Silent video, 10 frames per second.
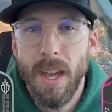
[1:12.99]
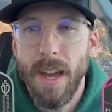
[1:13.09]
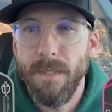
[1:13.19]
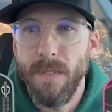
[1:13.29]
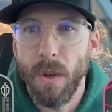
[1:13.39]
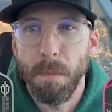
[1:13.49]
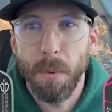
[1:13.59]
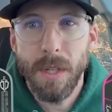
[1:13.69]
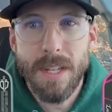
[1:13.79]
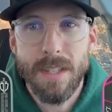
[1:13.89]
have felt
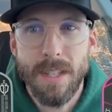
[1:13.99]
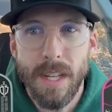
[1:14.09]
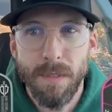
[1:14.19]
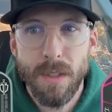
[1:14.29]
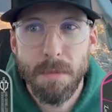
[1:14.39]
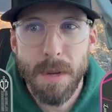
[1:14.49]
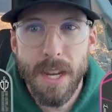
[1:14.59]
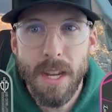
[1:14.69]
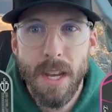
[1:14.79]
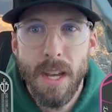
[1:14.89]
pretty stiff to me,